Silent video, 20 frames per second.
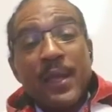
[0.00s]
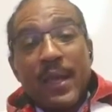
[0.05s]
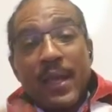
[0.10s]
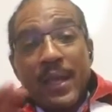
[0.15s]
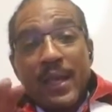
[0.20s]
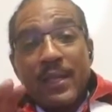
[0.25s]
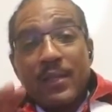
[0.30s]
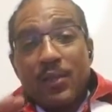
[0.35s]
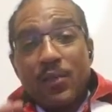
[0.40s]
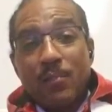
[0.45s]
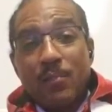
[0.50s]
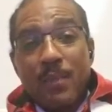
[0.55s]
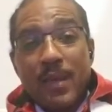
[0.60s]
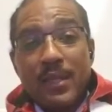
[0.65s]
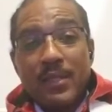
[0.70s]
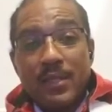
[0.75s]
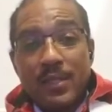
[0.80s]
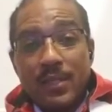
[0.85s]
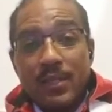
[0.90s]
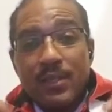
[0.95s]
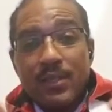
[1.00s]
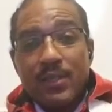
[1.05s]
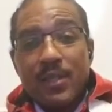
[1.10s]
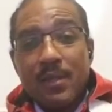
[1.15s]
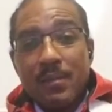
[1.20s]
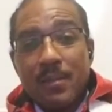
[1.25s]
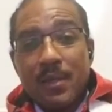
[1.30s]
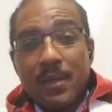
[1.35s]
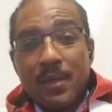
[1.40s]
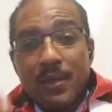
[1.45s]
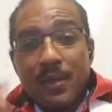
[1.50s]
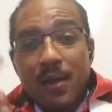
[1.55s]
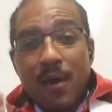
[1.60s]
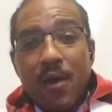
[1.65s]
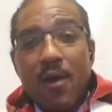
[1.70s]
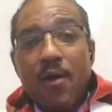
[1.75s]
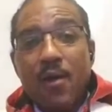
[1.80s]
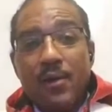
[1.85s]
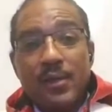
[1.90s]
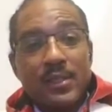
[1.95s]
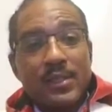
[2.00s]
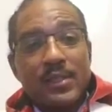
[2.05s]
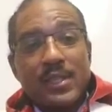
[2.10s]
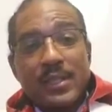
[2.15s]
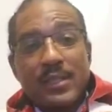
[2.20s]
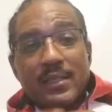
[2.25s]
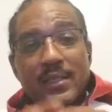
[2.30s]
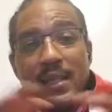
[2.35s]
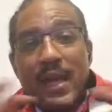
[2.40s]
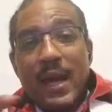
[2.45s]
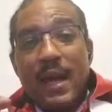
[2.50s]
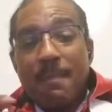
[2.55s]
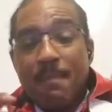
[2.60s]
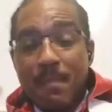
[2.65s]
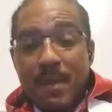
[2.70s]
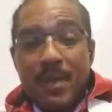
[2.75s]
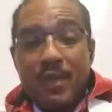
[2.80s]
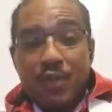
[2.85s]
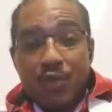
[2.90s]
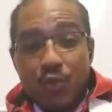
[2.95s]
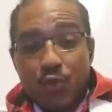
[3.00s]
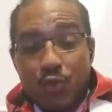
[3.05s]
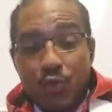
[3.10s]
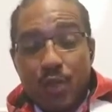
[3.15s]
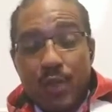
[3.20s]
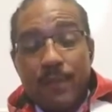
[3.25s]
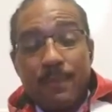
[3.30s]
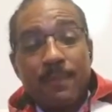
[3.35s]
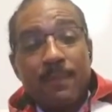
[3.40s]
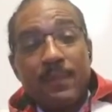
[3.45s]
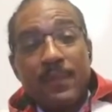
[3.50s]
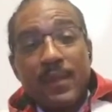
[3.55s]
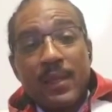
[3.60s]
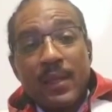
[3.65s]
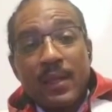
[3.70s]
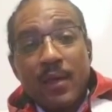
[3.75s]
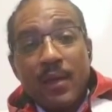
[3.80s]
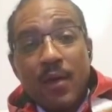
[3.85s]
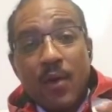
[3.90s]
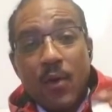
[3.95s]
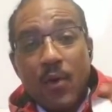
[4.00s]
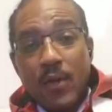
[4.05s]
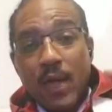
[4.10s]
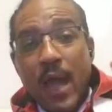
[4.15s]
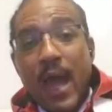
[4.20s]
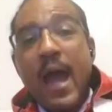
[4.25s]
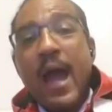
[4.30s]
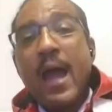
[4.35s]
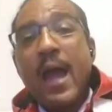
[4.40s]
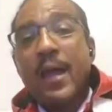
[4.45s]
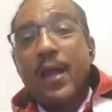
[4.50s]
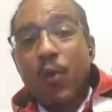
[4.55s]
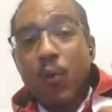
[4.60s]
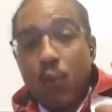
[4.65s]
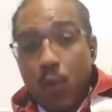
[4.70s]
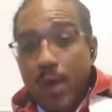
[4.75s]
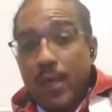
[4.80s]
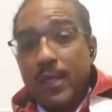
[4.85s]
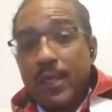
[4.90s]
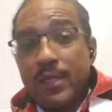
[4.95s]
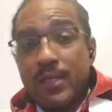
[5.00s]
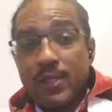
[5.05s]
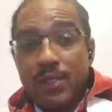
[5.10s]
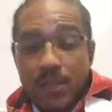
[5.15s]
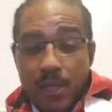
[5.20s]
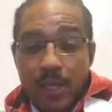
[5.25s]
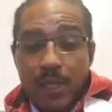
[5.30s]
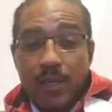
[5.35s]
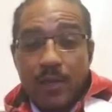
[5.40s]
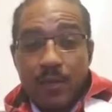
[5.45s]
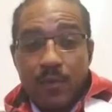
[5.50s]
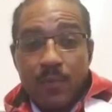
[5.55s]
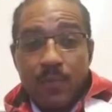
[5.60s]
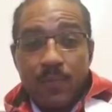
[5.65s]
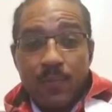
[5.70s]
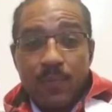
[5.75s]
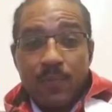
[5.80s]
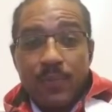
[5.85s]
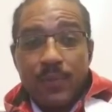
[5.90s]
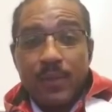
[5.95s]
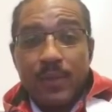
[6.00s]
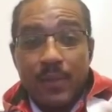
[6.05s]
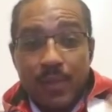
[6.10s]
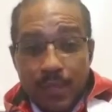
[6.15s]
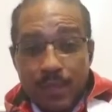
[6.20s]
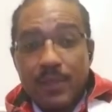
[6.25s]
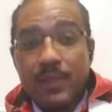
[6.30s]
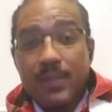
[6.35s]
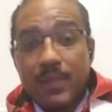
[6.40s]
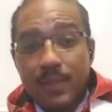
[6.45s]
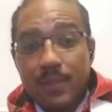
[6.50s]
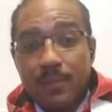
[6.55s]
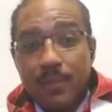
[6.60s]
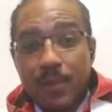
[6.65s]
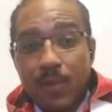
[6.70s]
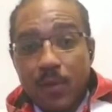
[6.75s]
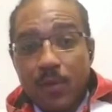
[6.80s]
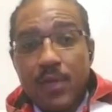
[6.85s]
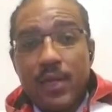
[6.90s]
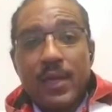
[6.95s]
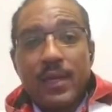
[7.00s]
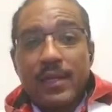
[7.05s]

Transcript: and you may see some other artists that's not mainstream on a higher ranking scale than them, okay?